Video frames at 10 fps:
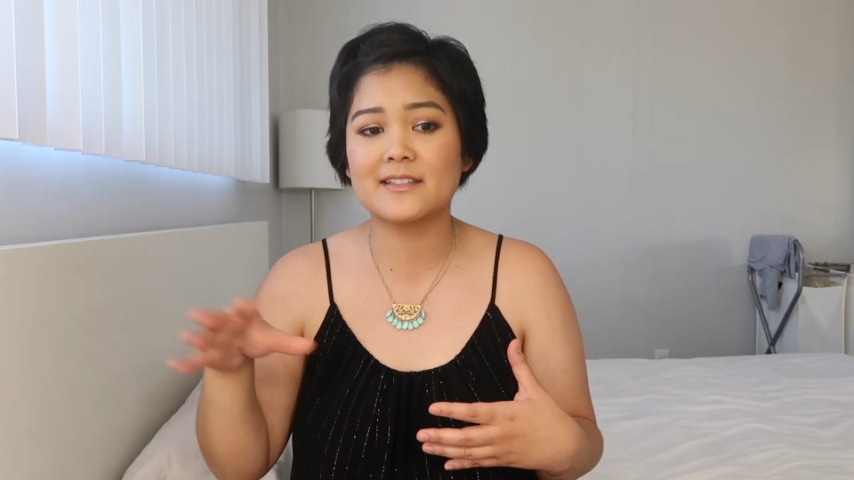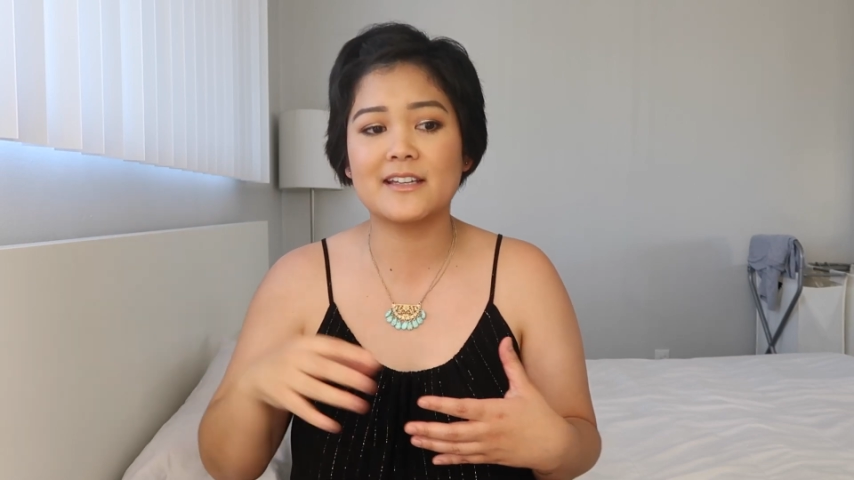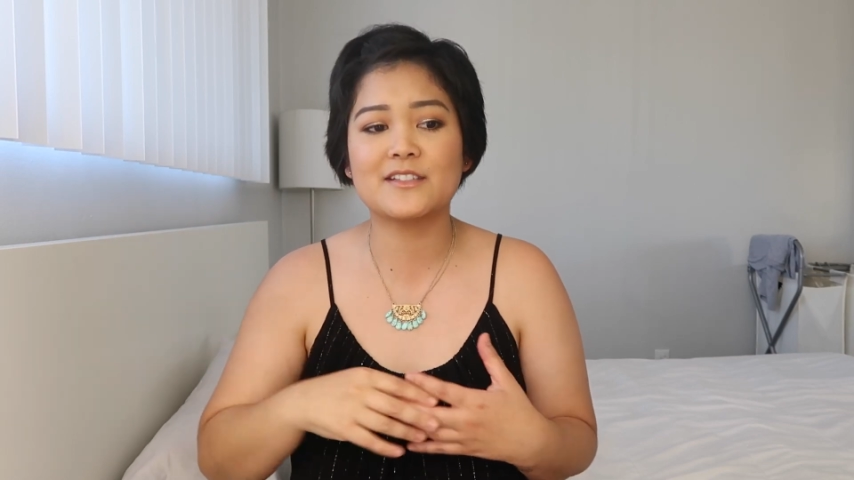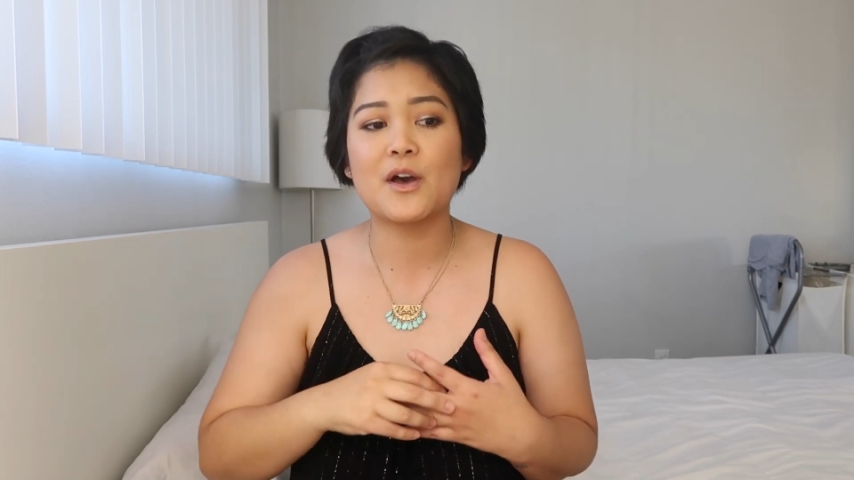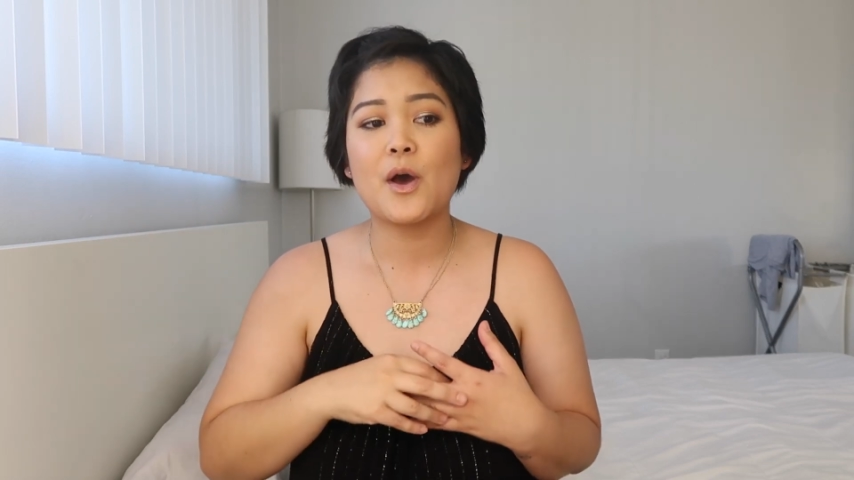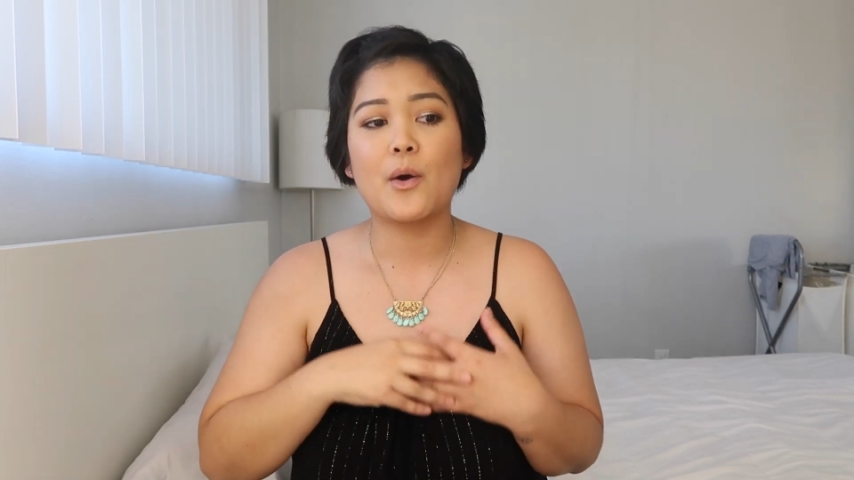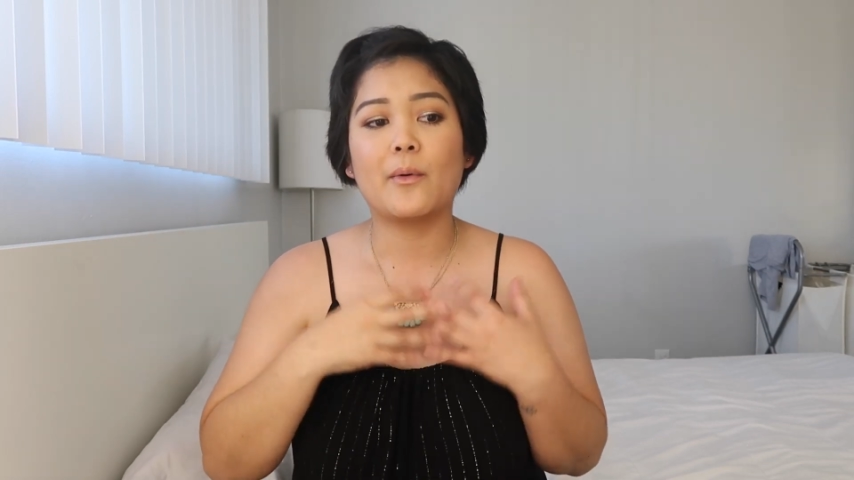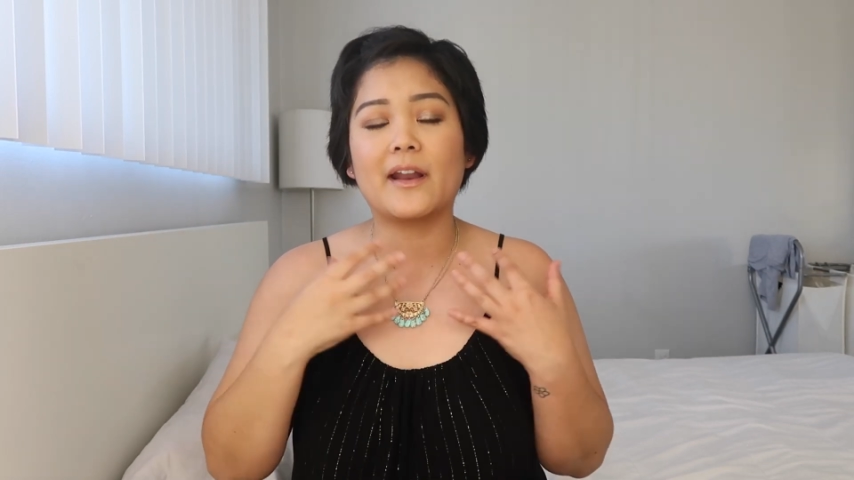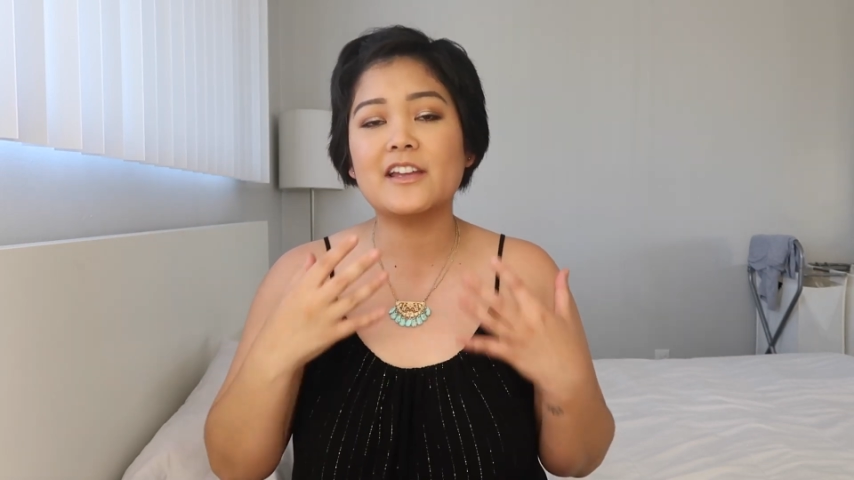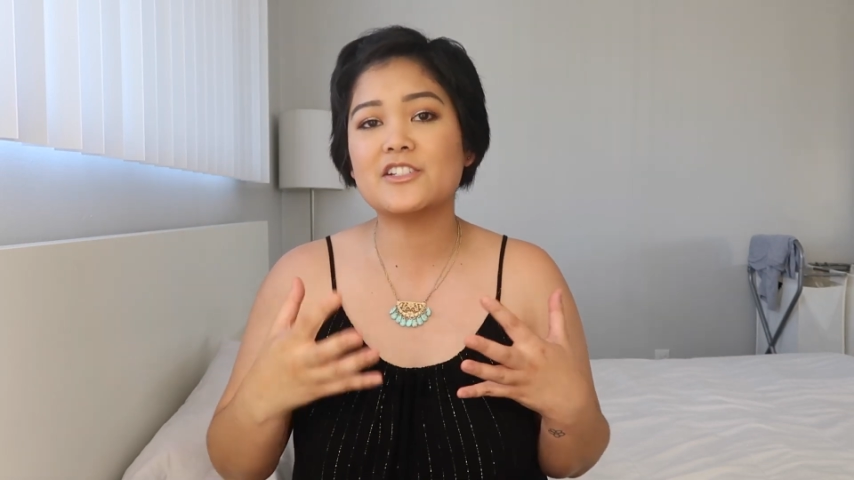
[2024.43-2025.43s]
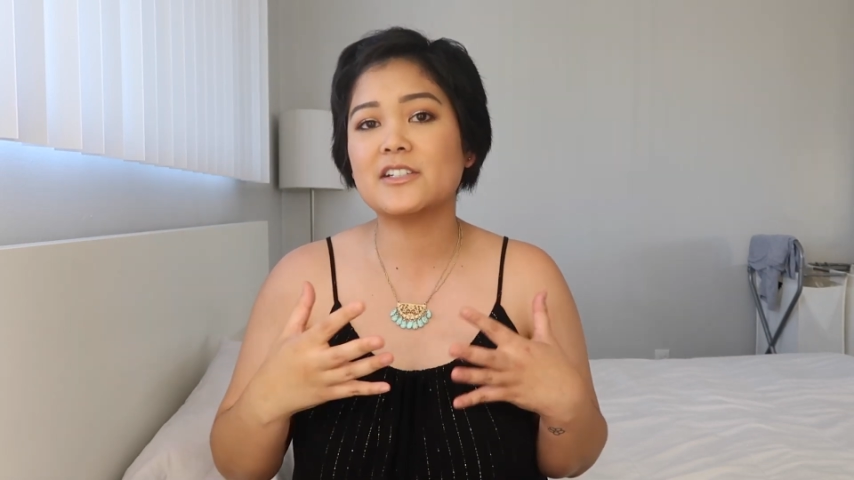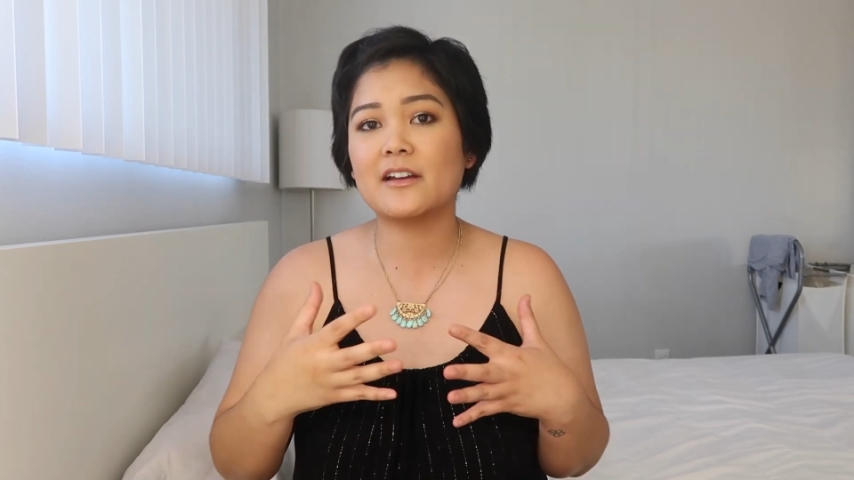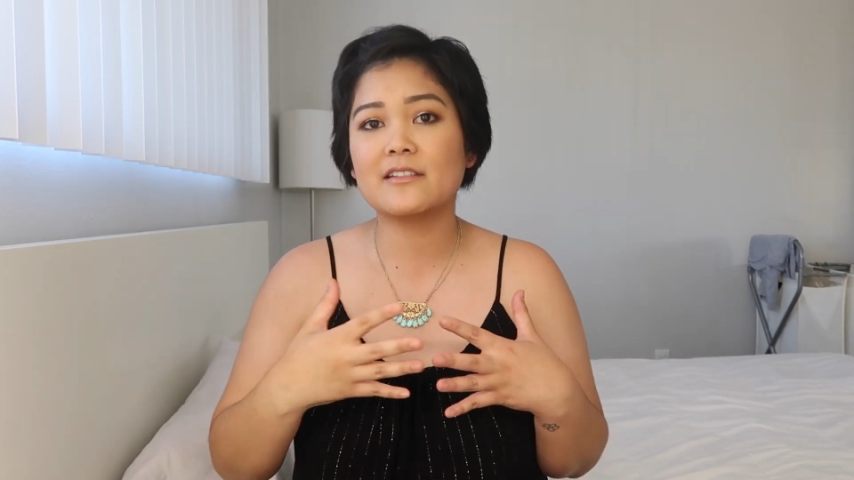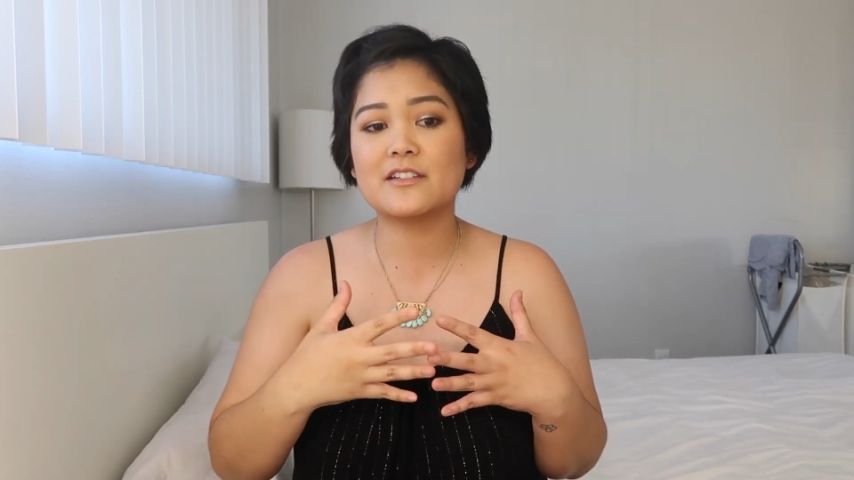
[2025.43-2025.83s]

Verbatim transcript: Because when I share